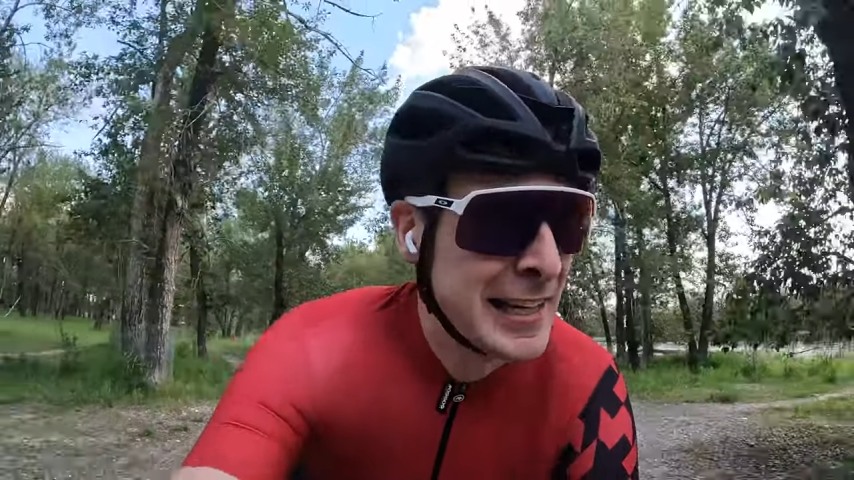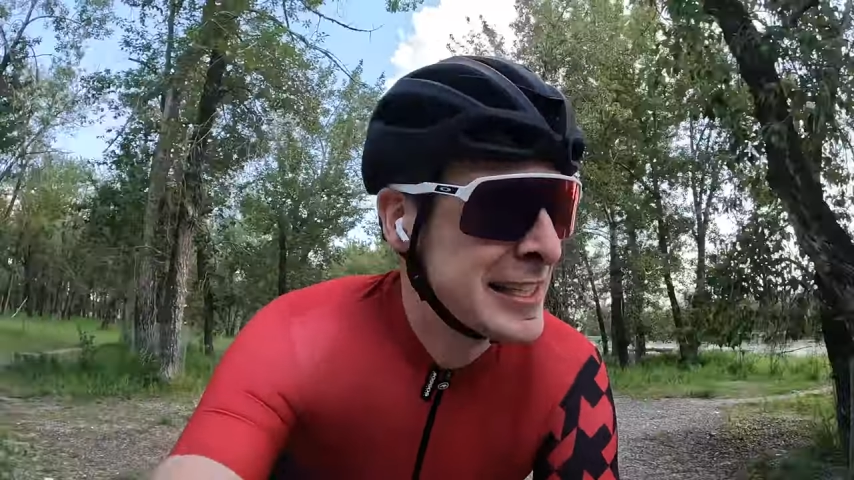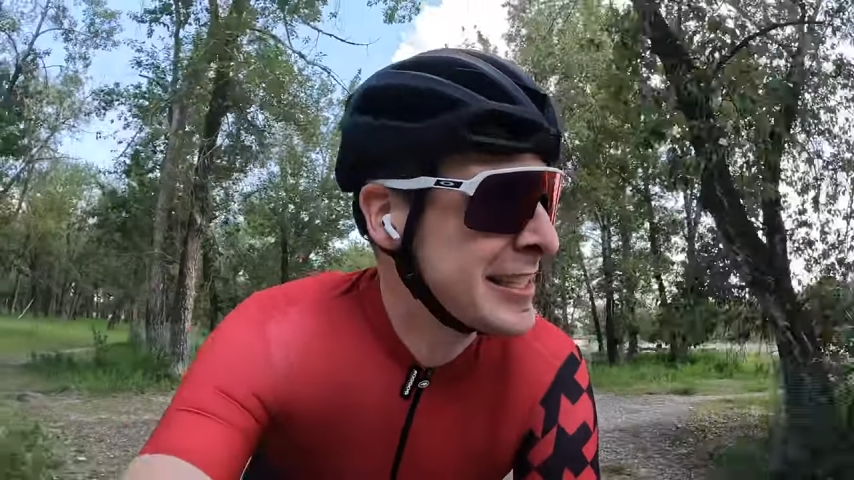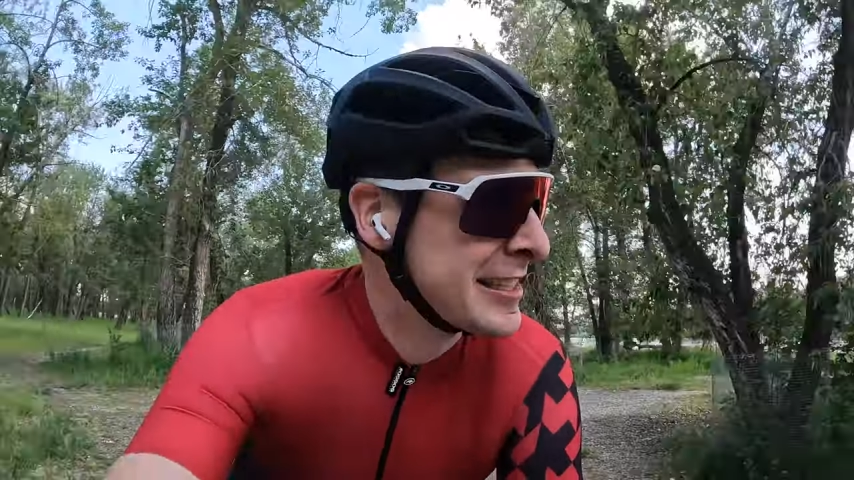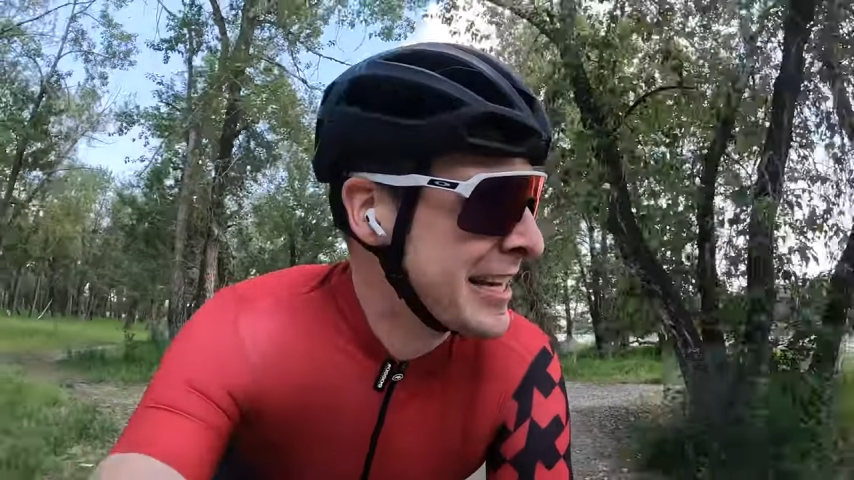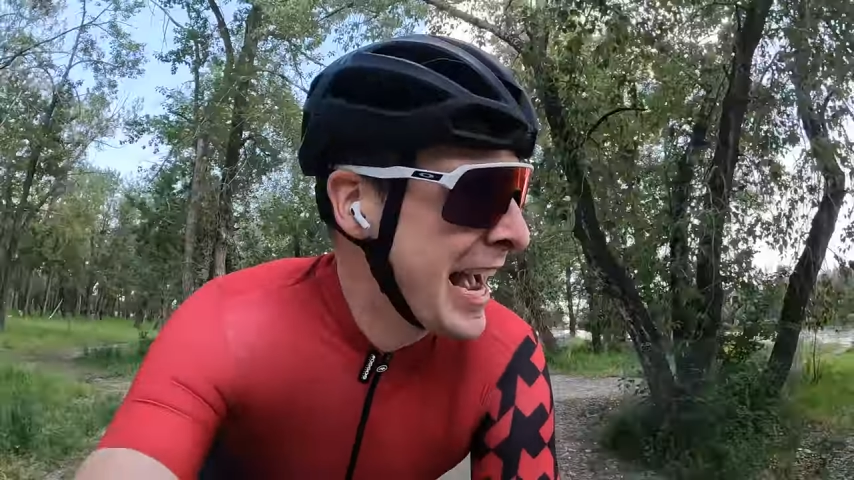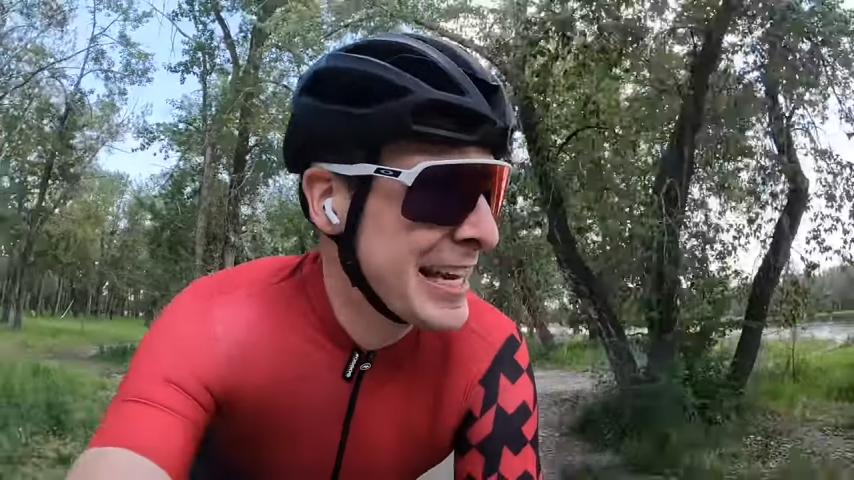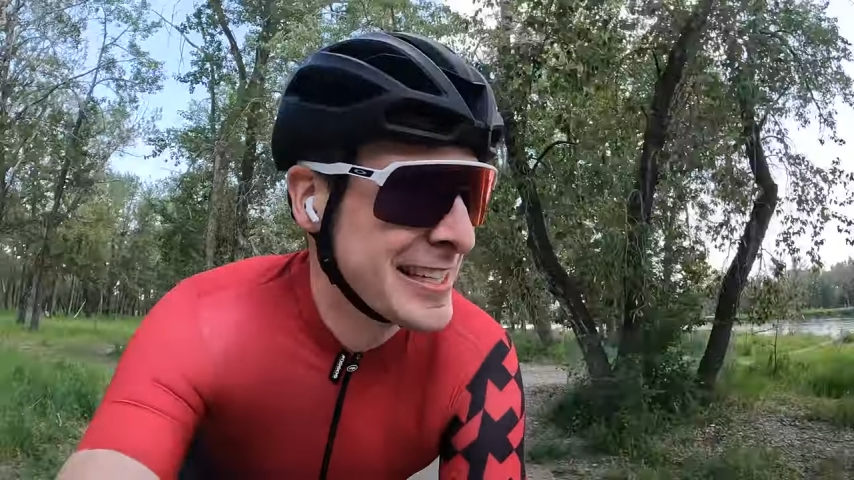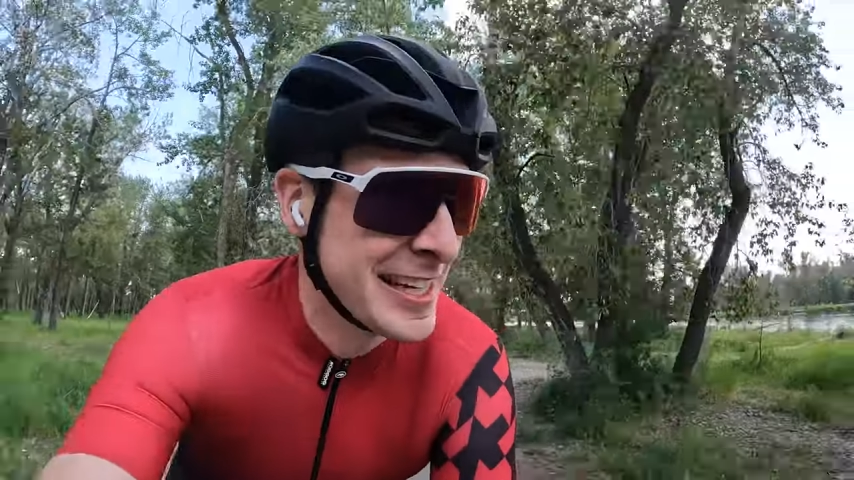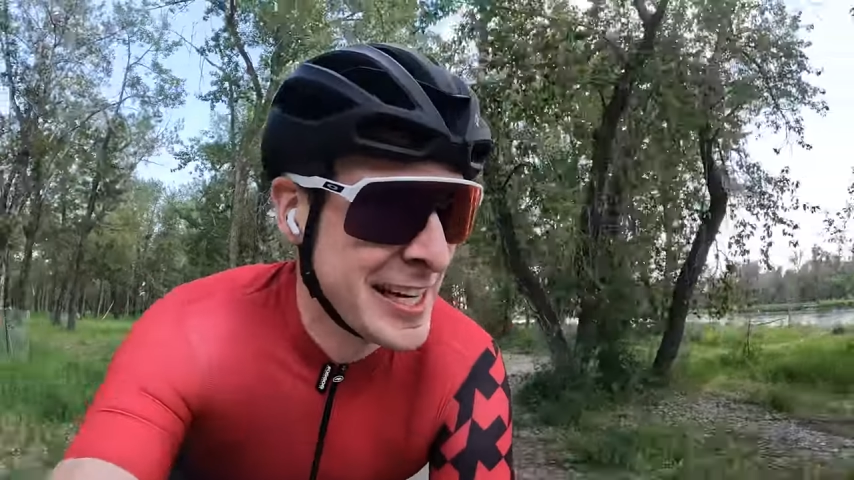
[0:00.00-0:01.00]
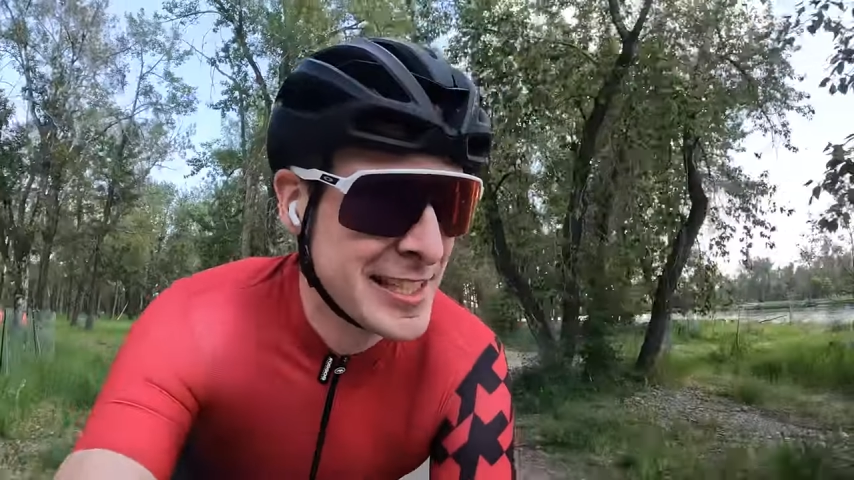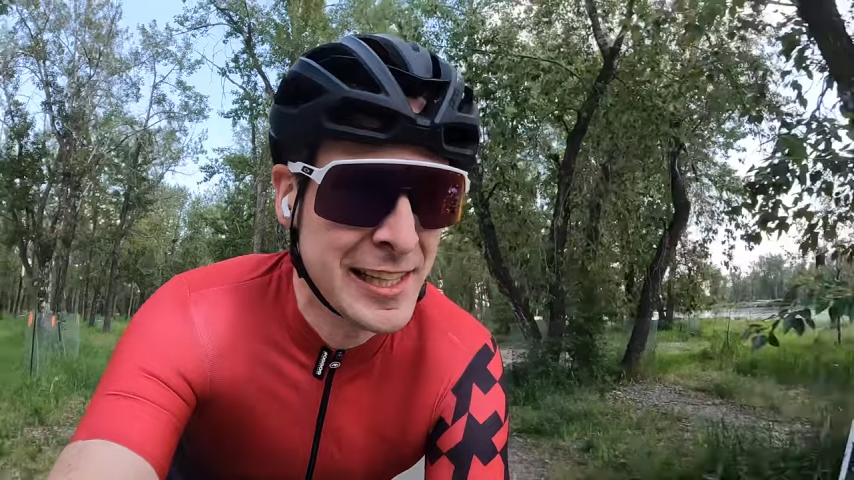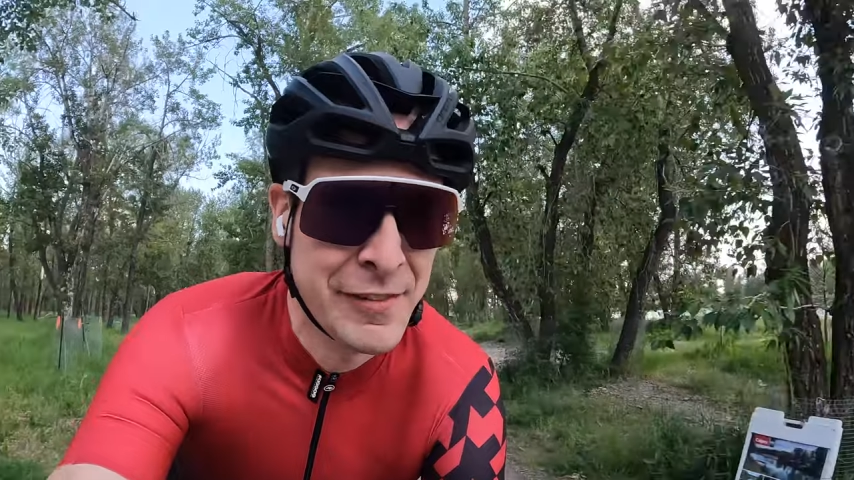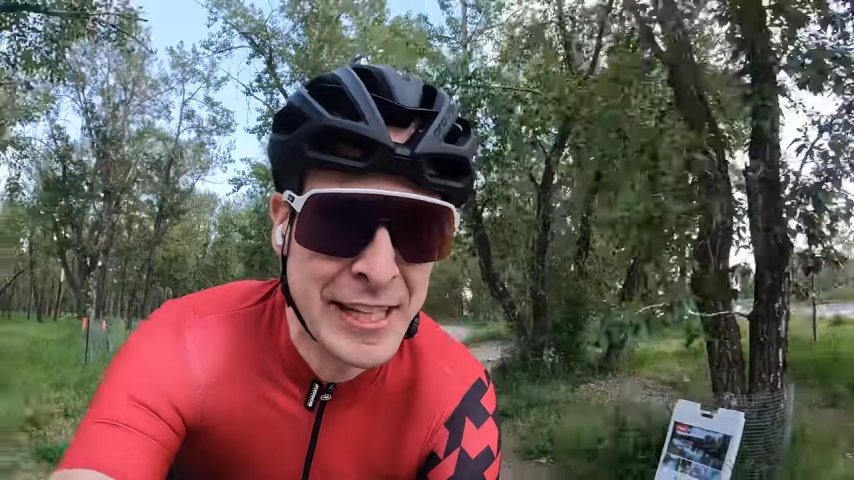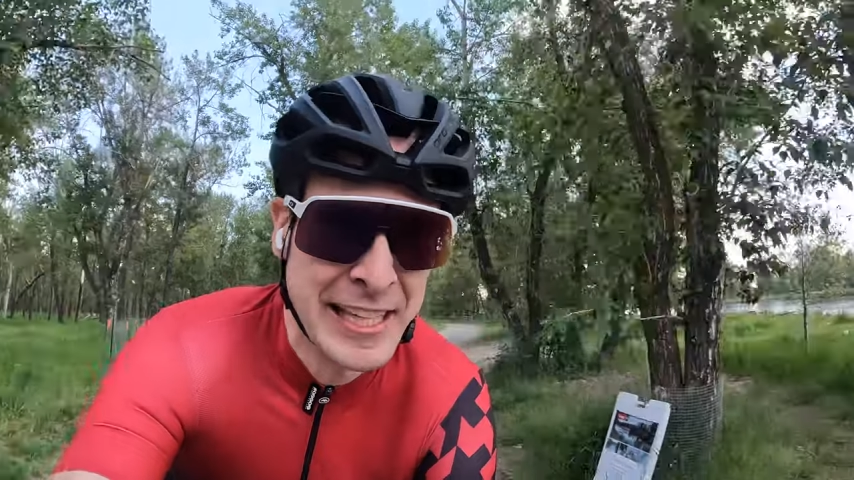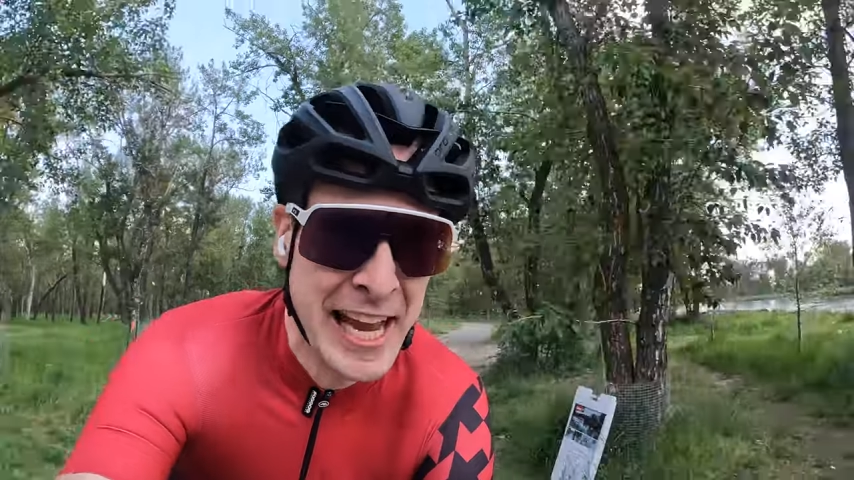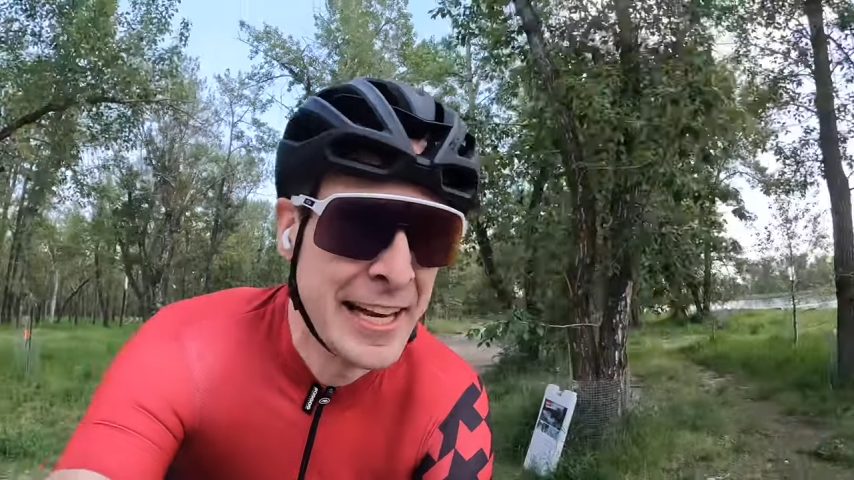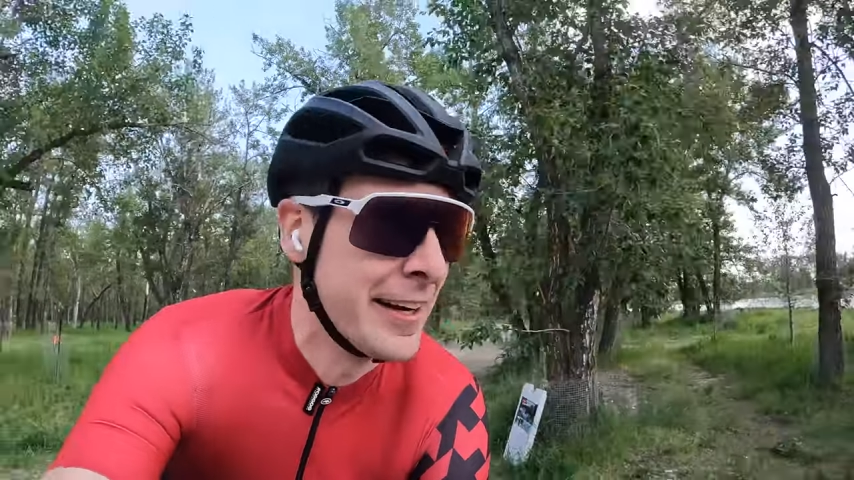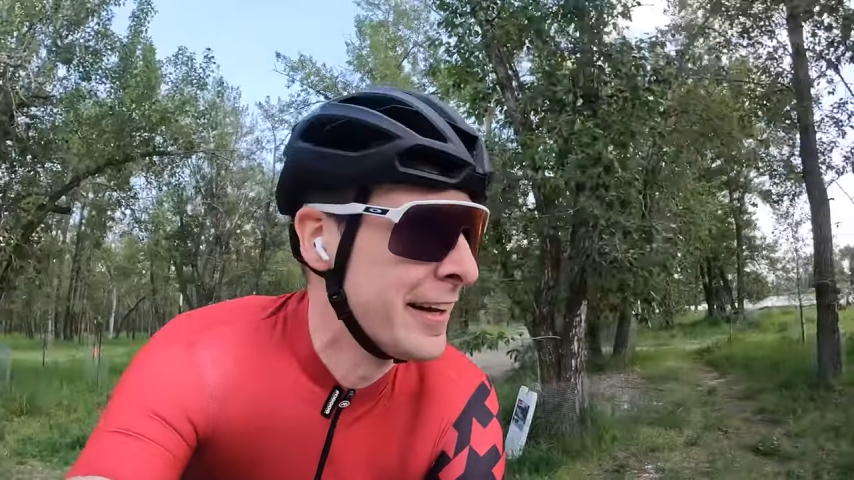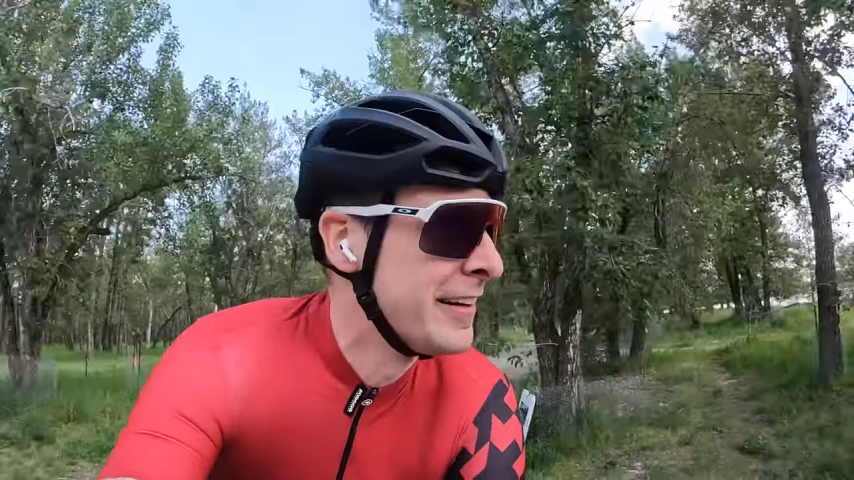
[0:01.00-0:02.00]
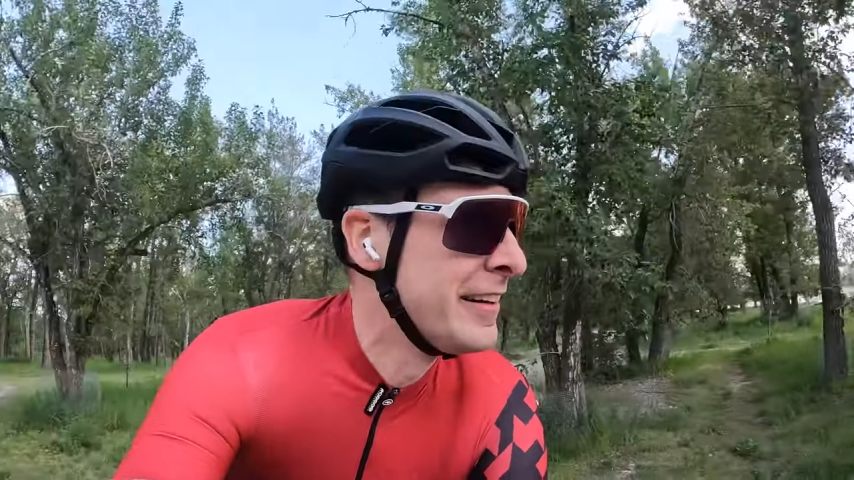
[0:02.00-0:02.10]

It's sad as it is living in Canada.